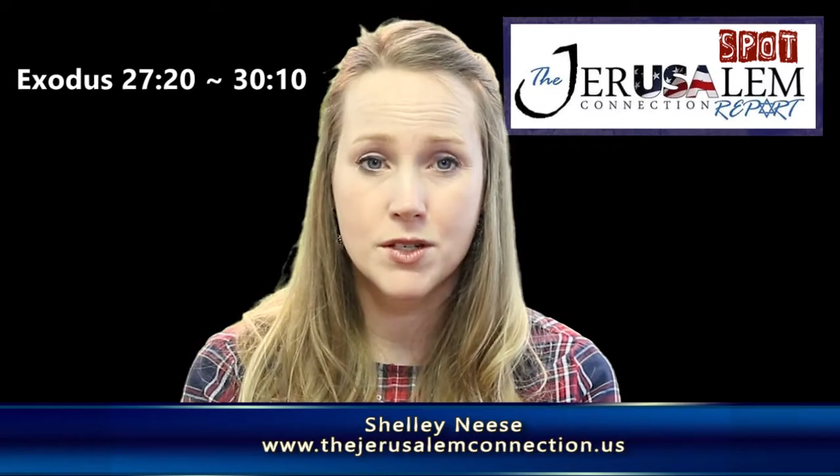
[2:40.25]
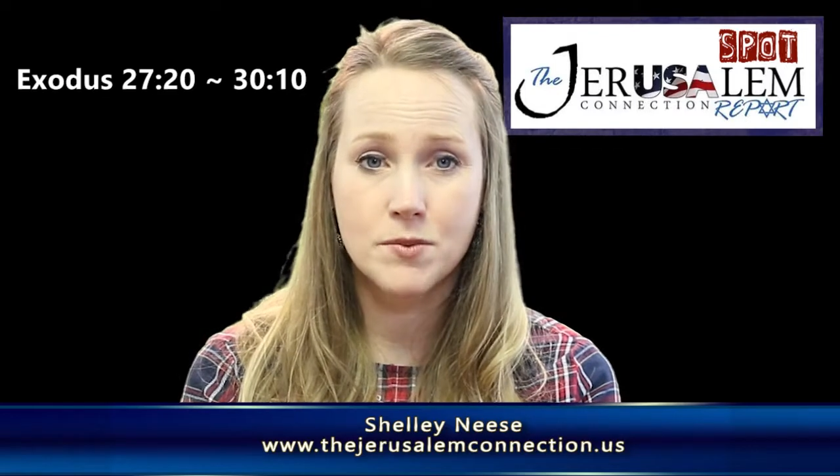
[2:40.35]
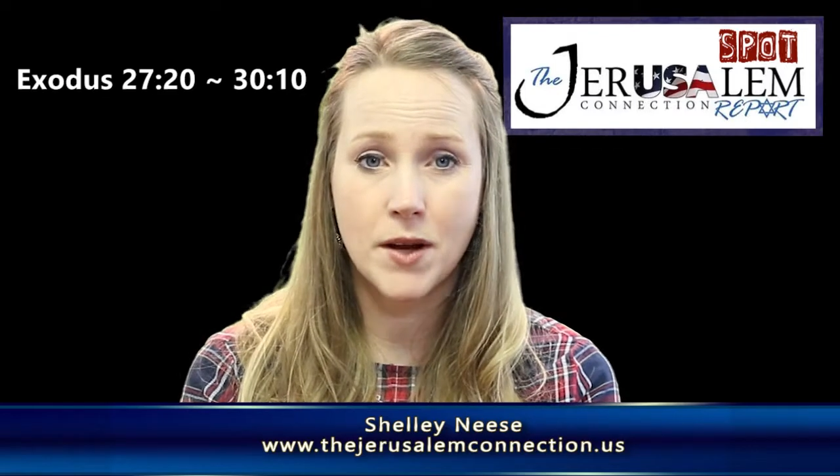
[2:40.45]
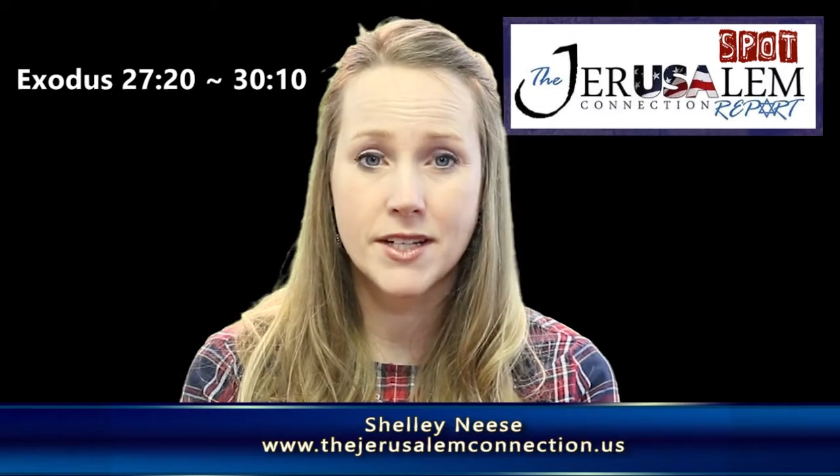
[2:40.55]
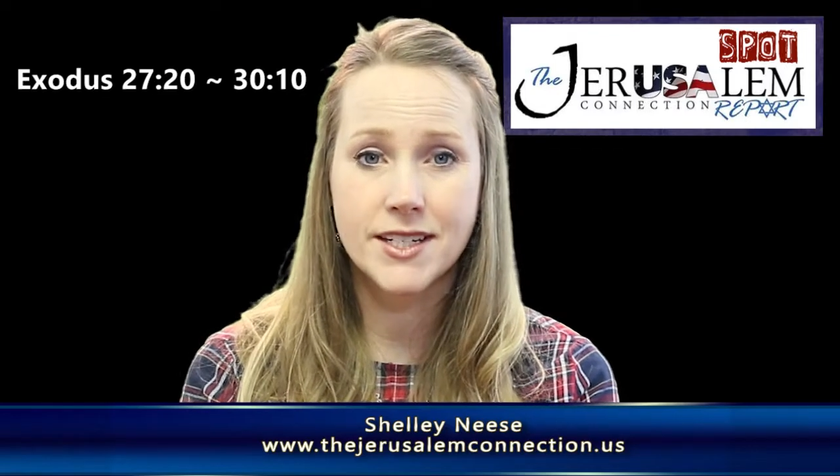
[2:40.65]

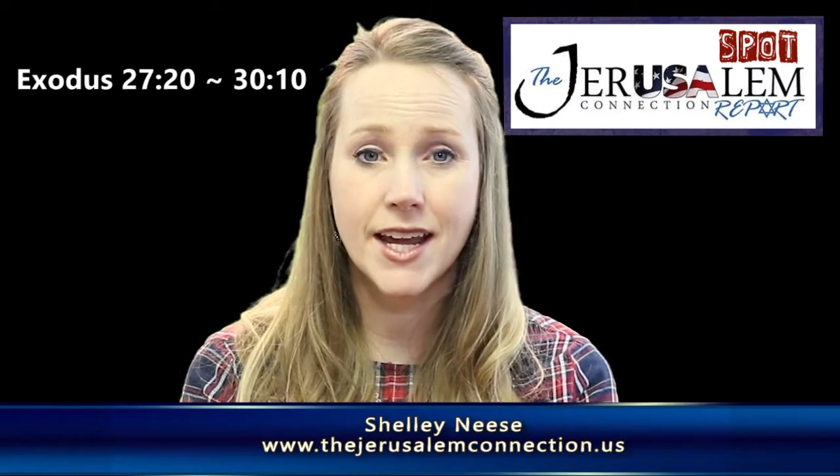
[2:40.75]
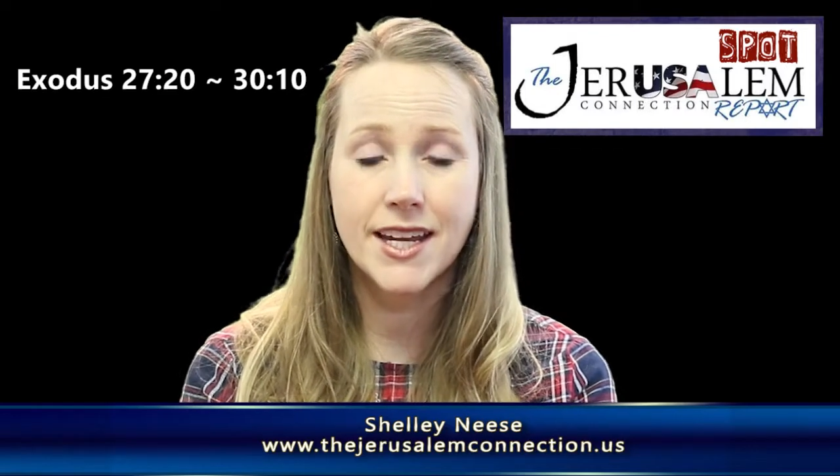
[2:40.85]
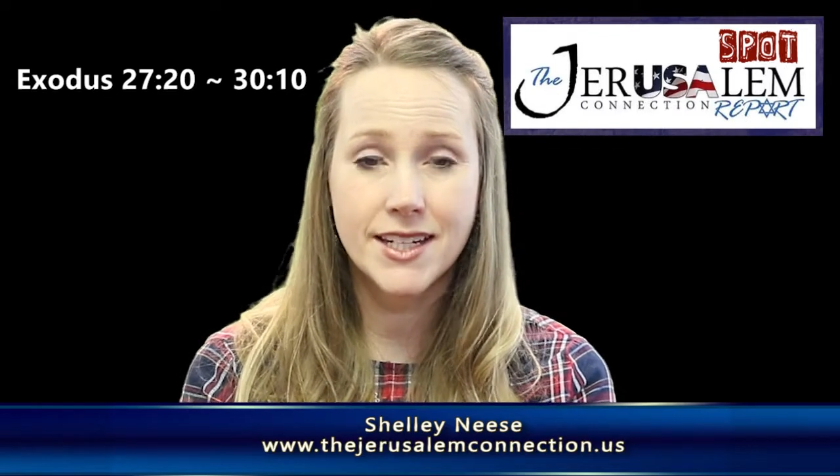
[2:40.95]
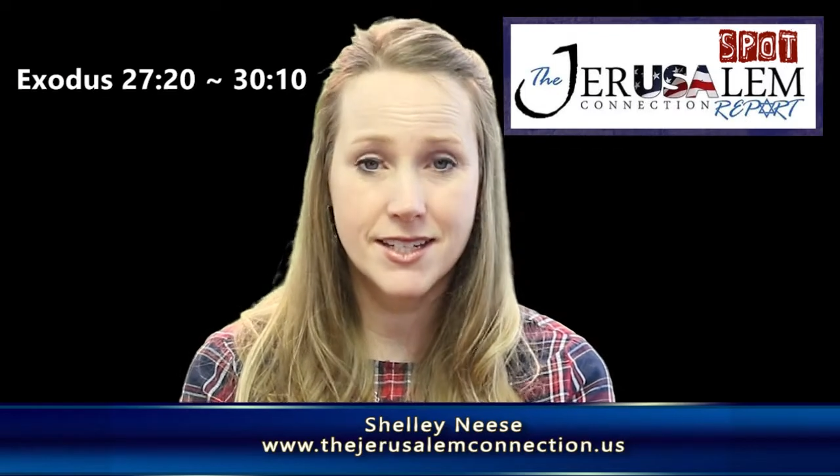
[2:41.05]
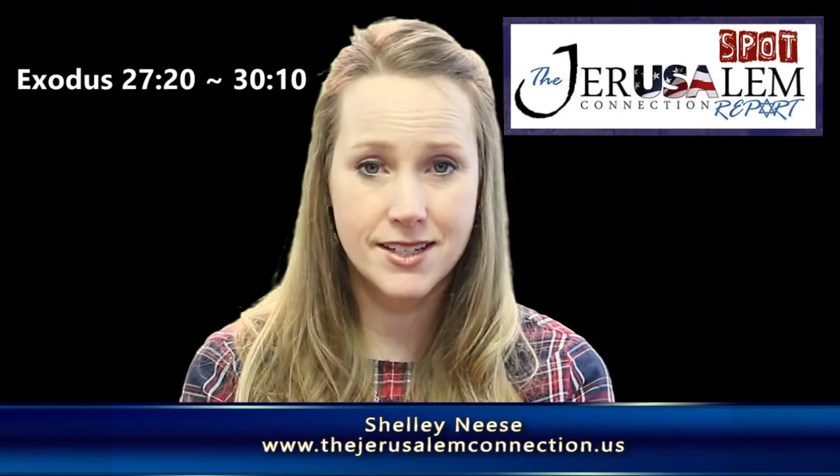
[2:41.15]

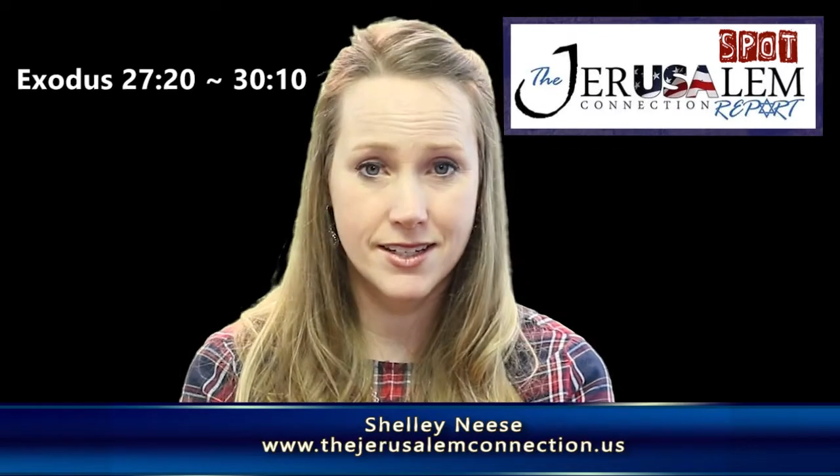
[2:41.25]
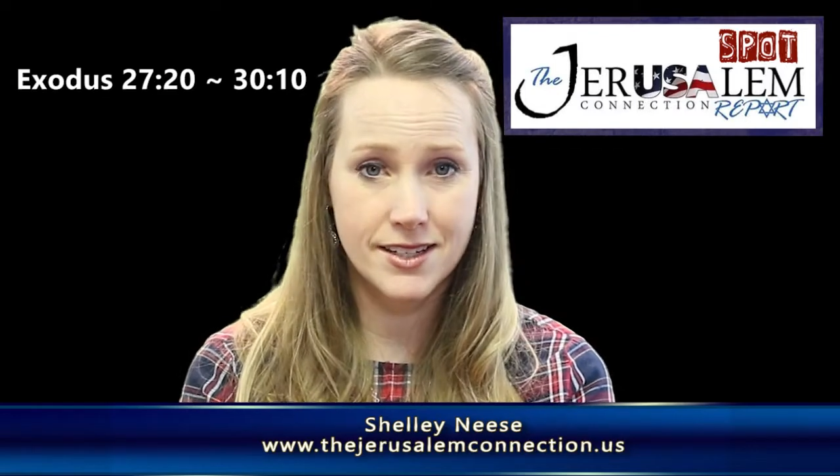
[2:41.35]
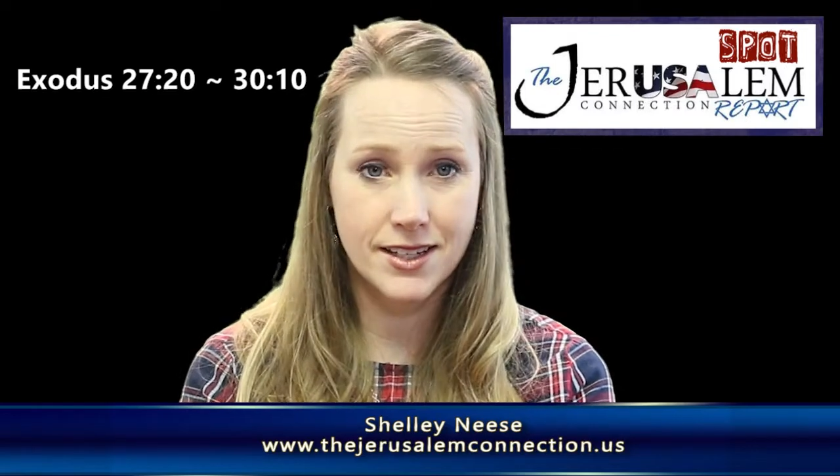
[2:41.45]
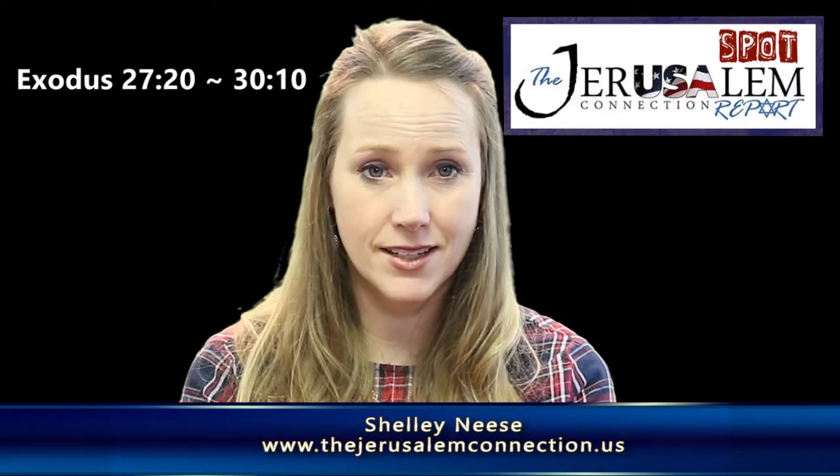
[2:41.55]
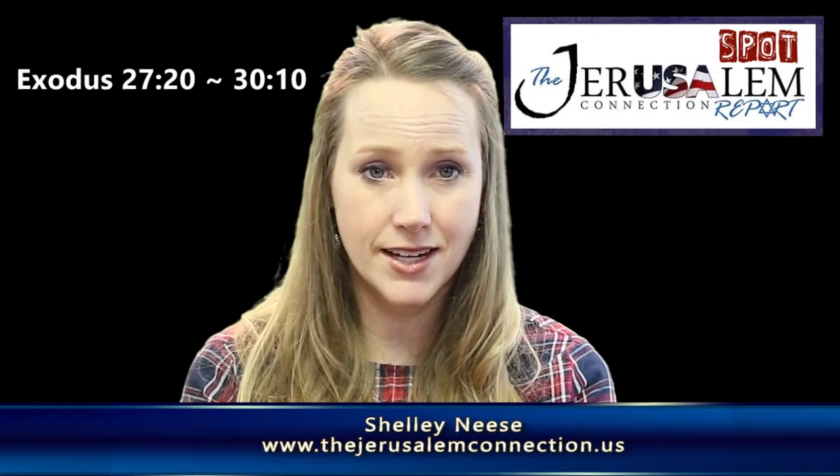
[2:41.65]
spontaneously
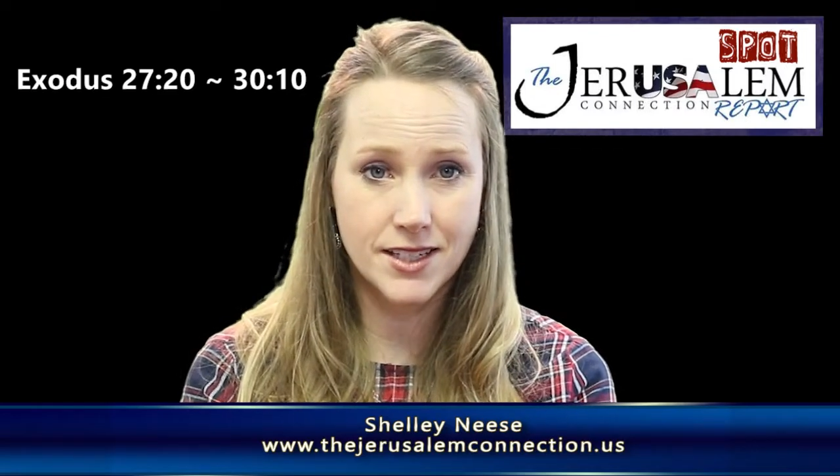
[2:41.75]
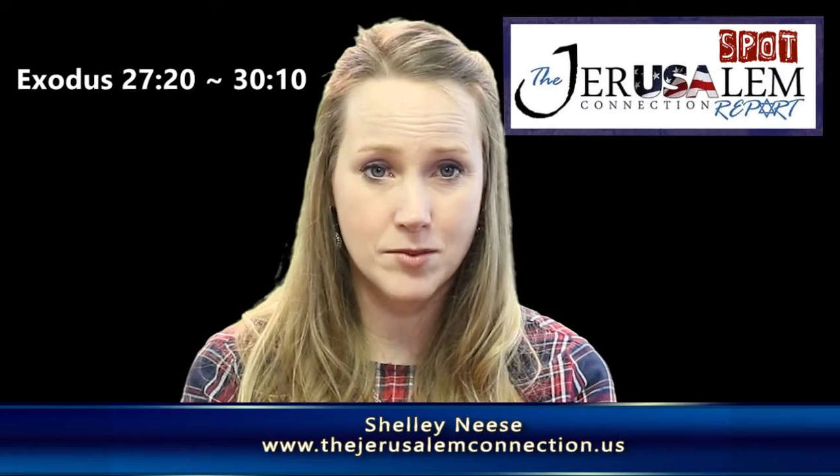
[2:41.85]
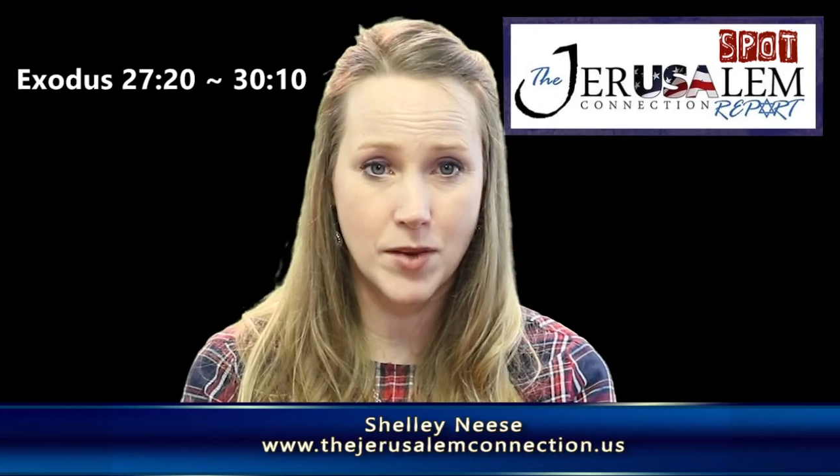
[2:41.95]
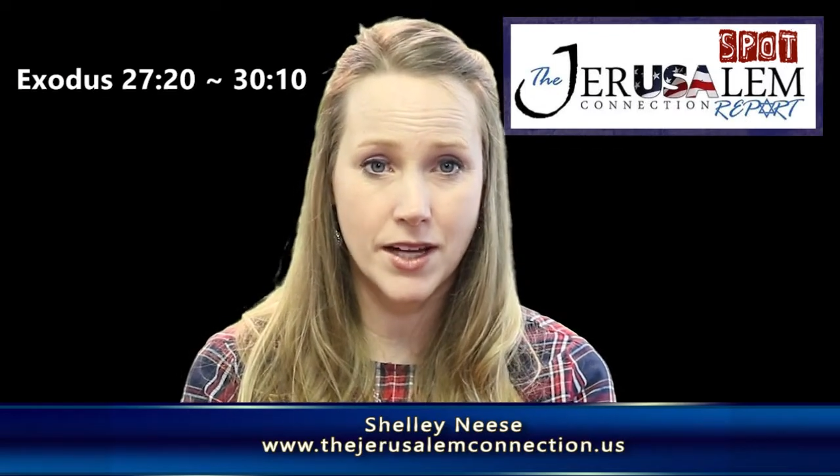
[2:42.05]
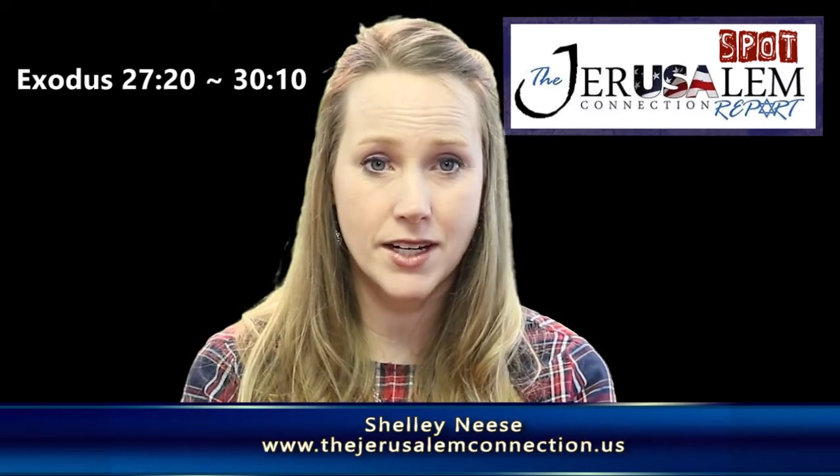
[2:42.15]

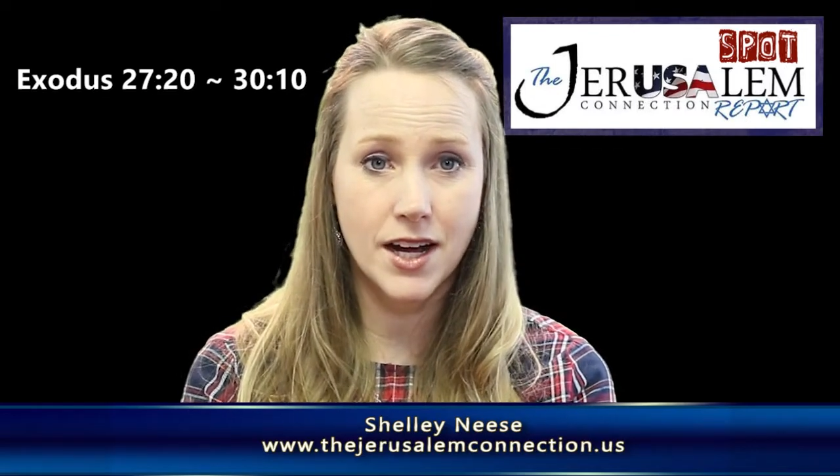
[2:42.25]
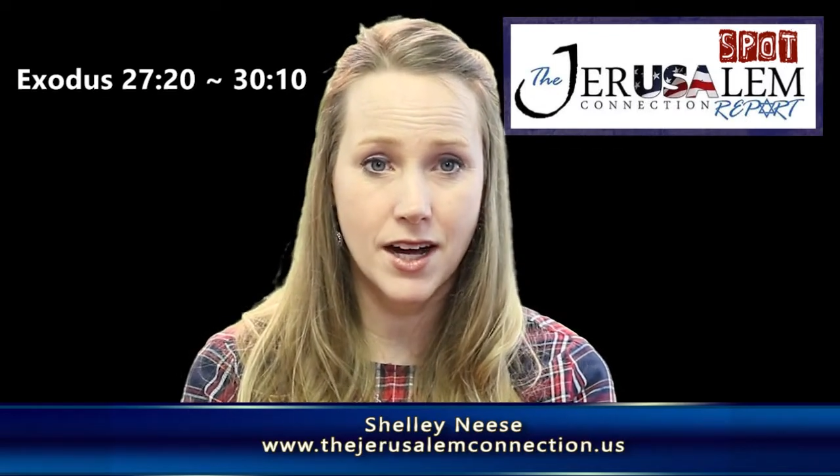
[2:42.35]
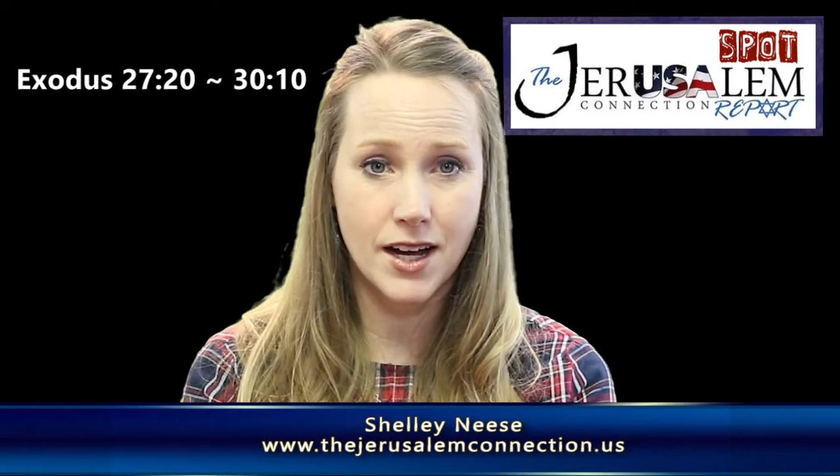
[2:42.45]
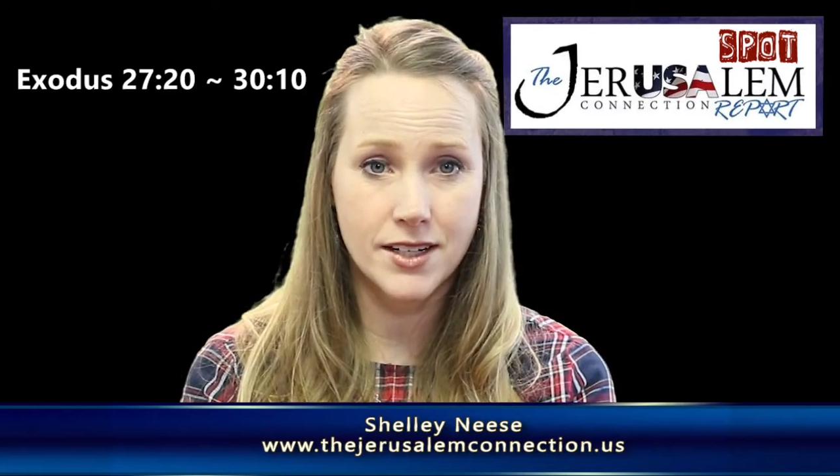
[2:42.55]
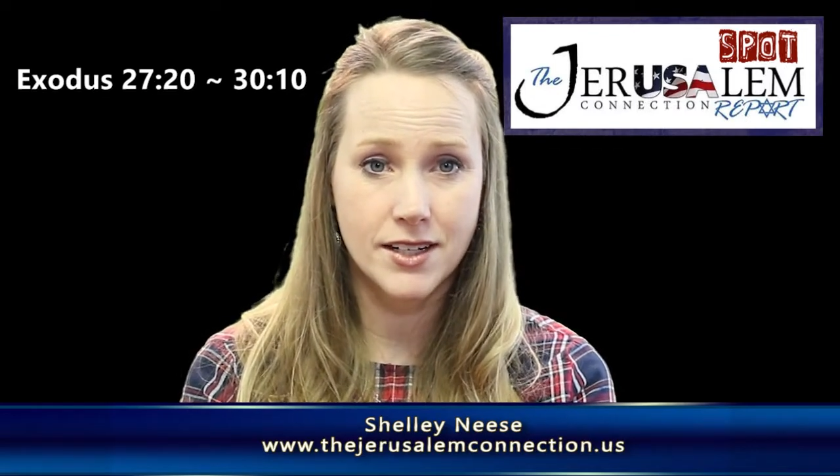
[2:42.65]
selected by
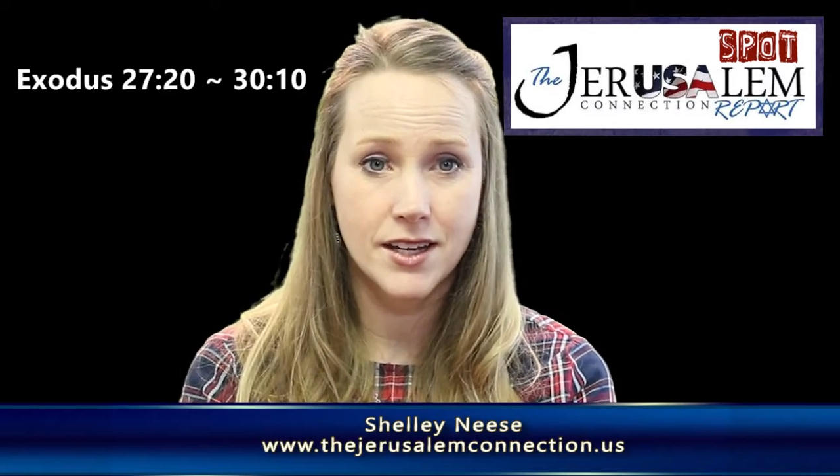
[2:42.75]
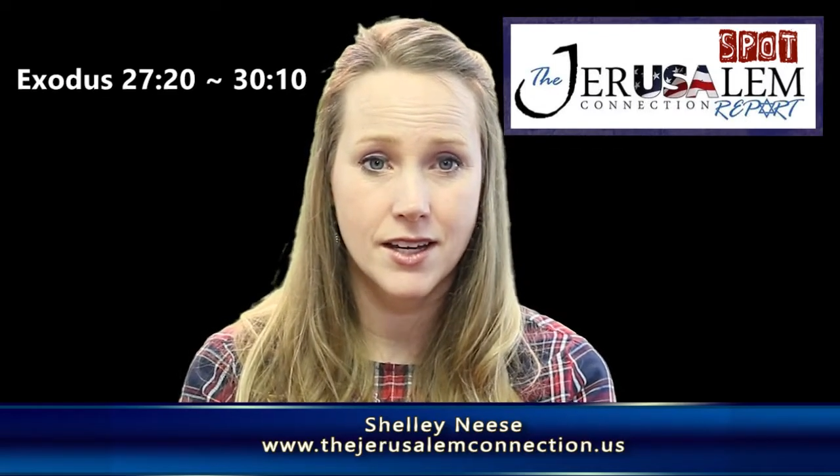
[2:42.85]
God,